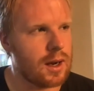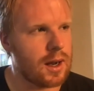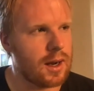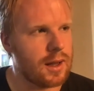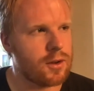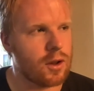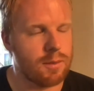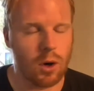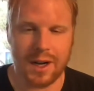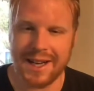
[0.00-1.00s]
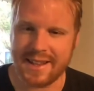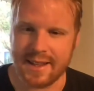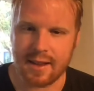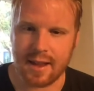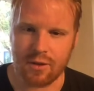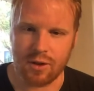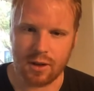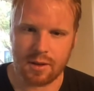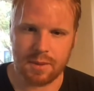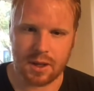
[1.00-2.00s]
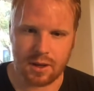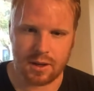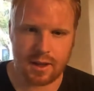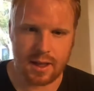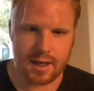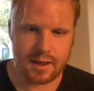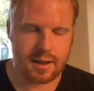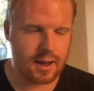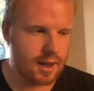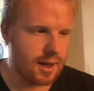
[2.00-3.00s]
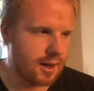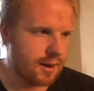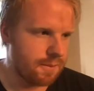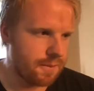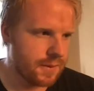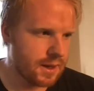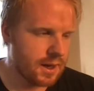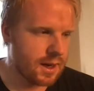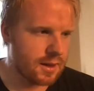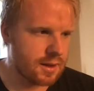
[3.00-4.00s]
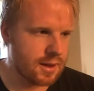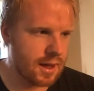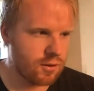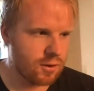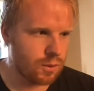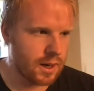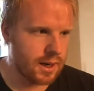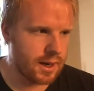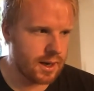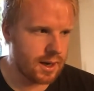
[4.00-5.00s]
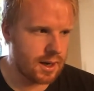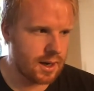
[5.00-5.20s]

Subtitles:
like to call them more listening sessions, because it's a session where